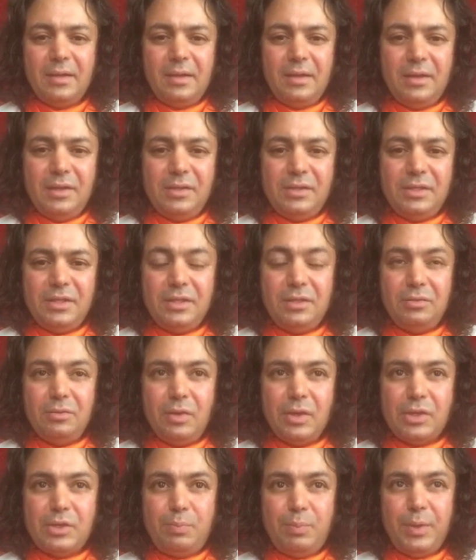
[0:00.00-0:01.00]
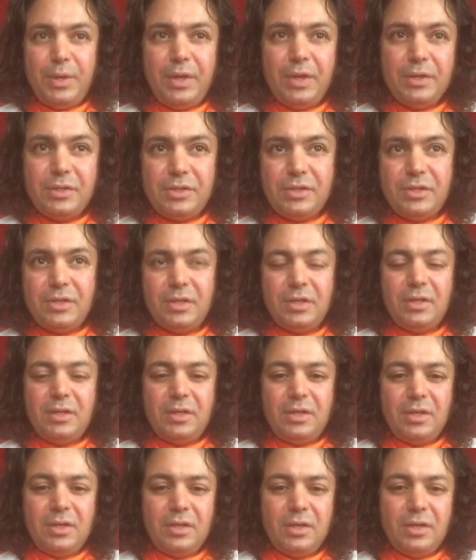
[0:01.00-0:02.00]
You see, to experience,
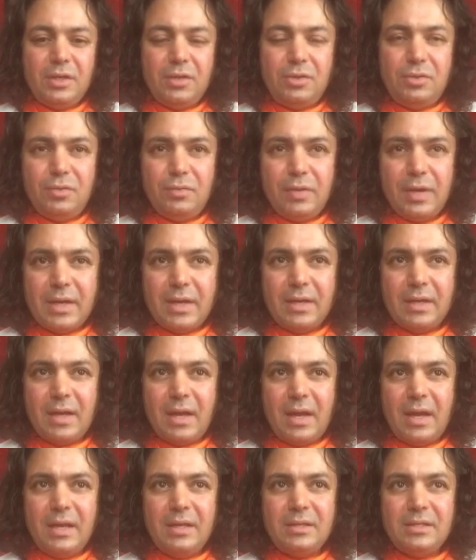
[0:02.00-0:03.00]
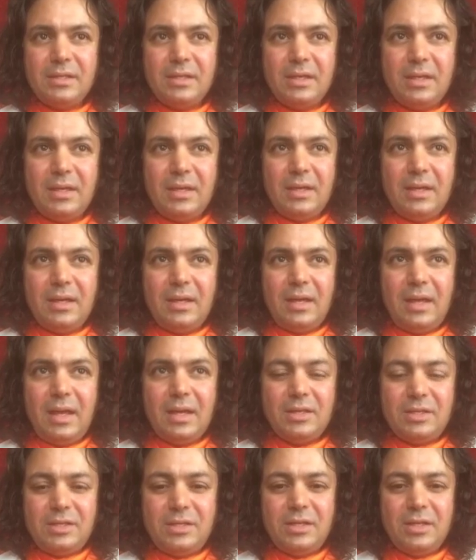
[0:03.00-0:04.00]
to recognize, and
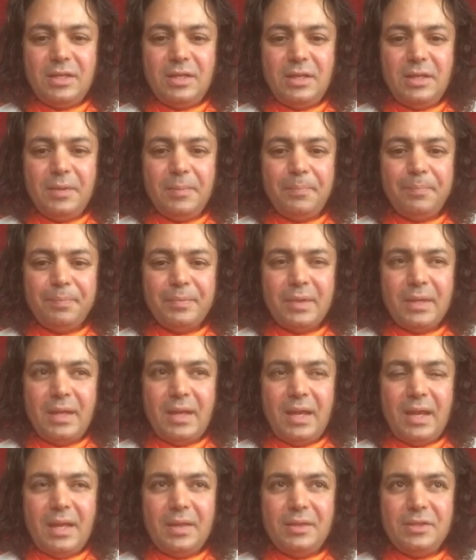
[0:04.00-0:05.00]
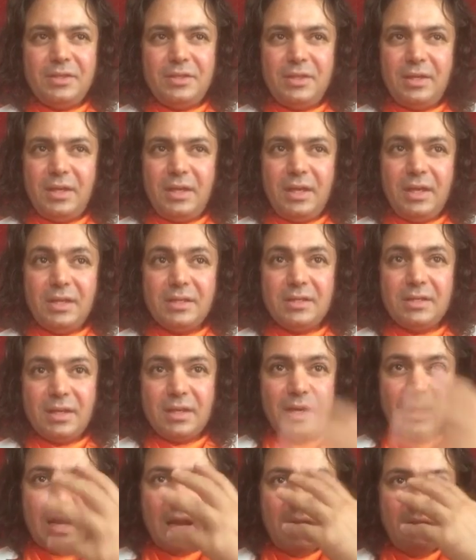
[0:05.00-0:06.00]
see. And the seeing is not
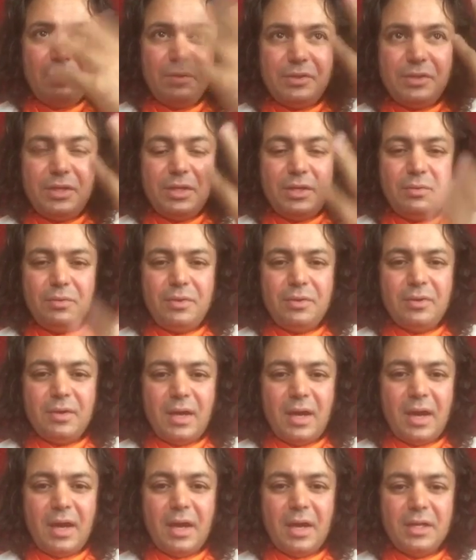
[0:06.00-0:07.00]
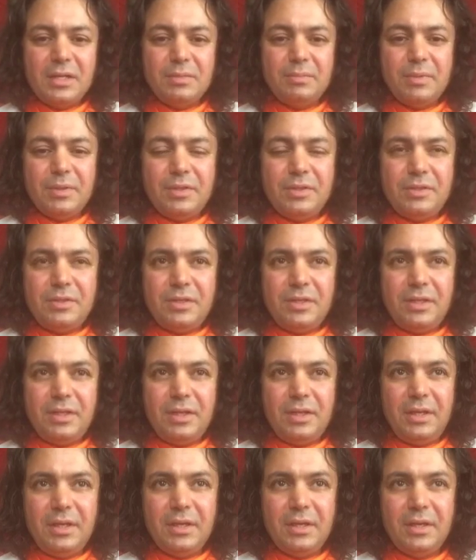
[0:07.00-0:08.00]
like how you see with your eyes, but the
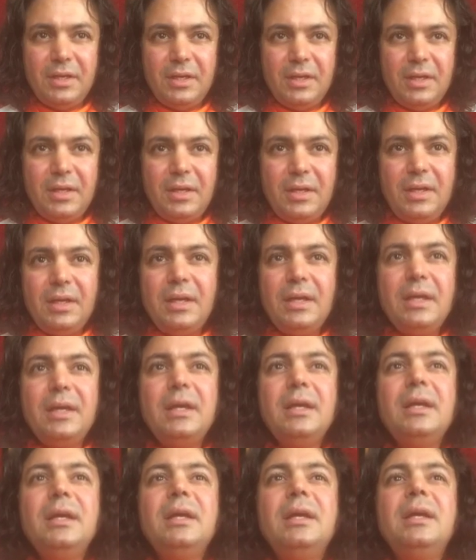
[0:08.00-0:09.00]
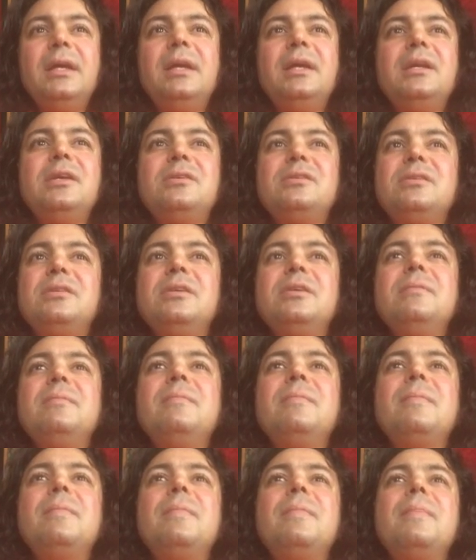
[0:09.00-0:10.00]
seeing, you see,
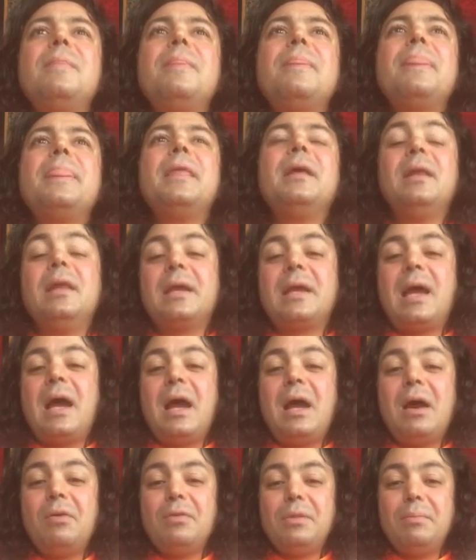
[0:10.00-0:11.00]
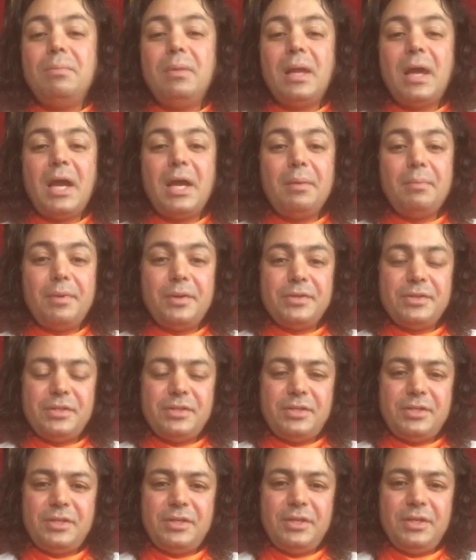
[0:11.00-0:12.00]
like how the blind person
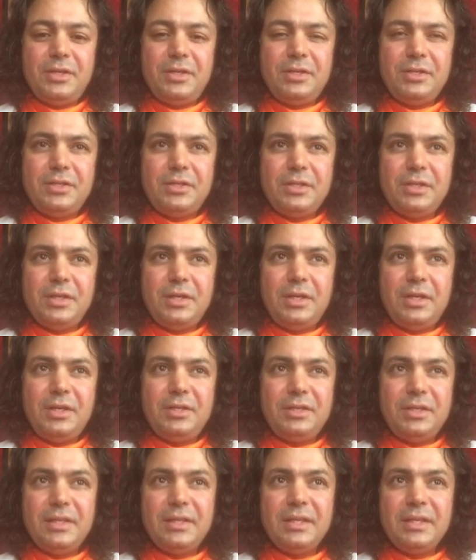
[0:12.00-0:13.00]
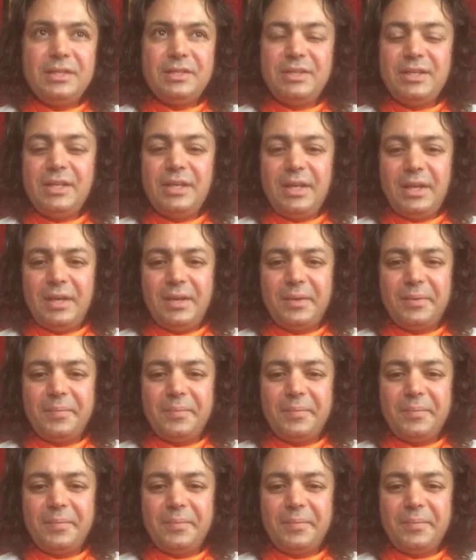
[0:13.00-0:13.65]
sees. You see, in the seeing.